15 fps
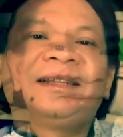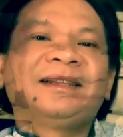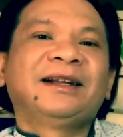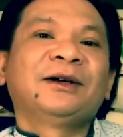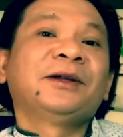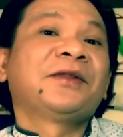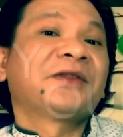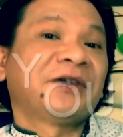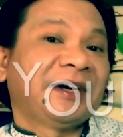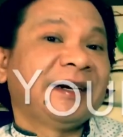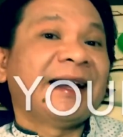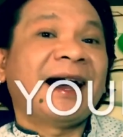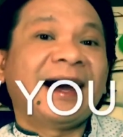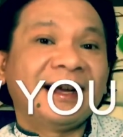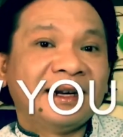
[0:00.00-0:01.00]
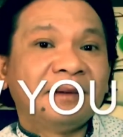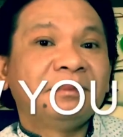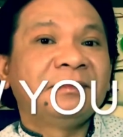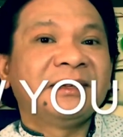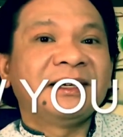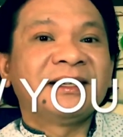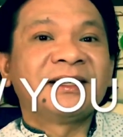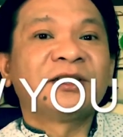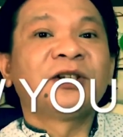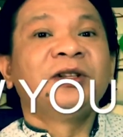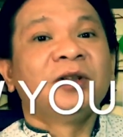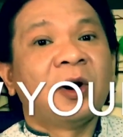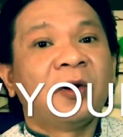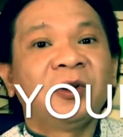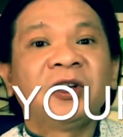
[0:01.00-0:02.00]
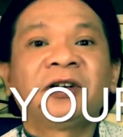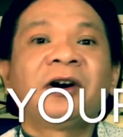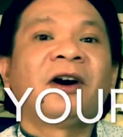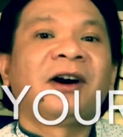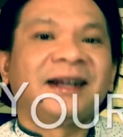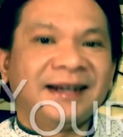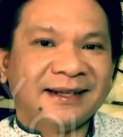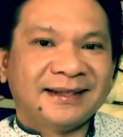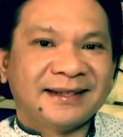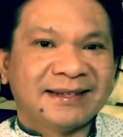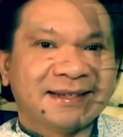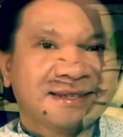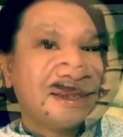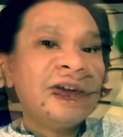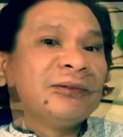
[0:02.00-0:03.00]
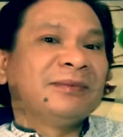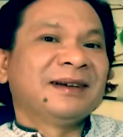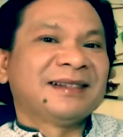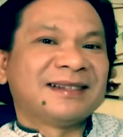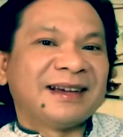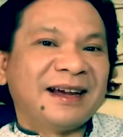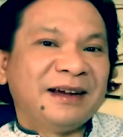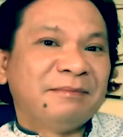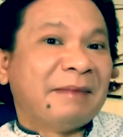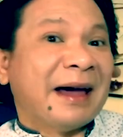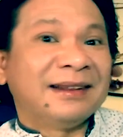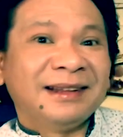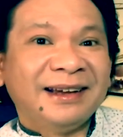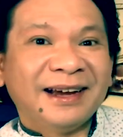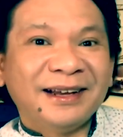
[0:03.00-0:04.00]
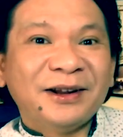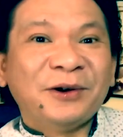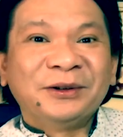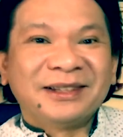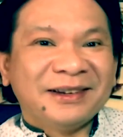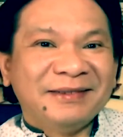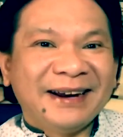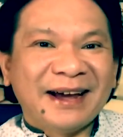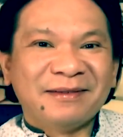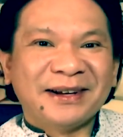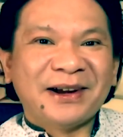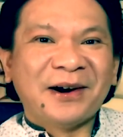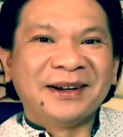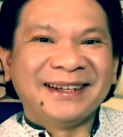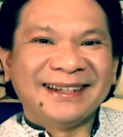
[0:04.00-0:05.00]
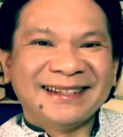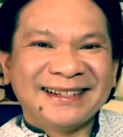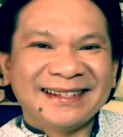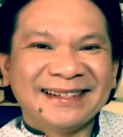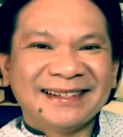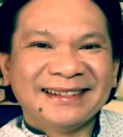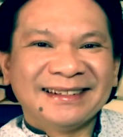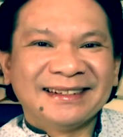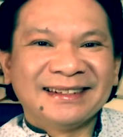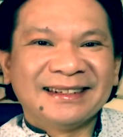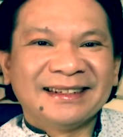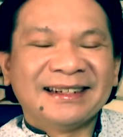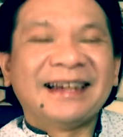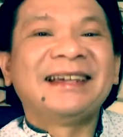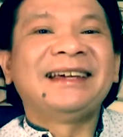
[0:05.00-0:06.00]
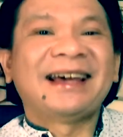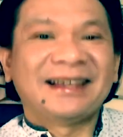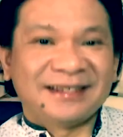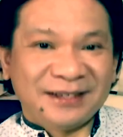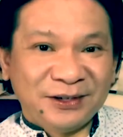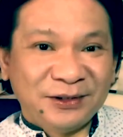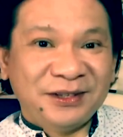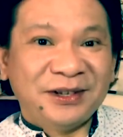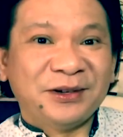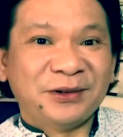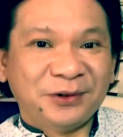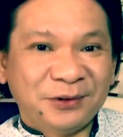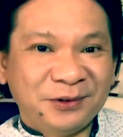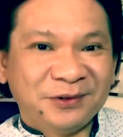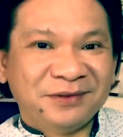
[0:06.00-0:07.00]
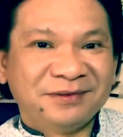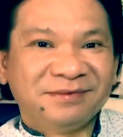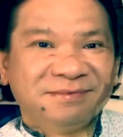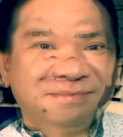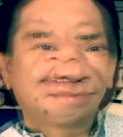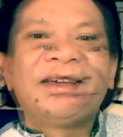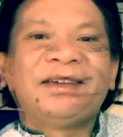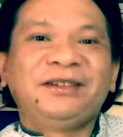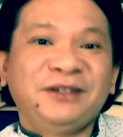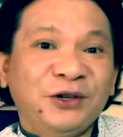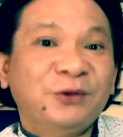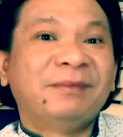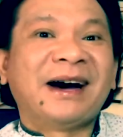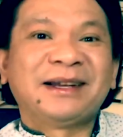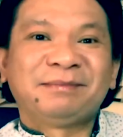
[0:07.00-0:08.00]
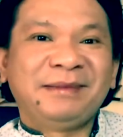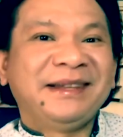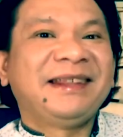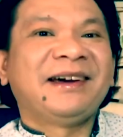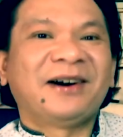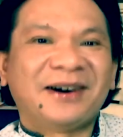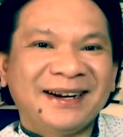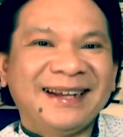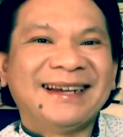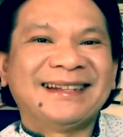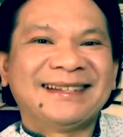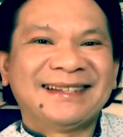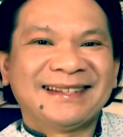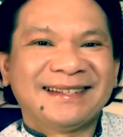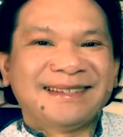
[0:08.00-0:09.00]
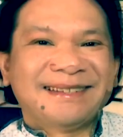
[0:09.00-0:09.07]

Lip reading: Now the third item is to know your audience. Now you might say, Mandy, I don't even have an audience. Yes, you do. You might be the audience.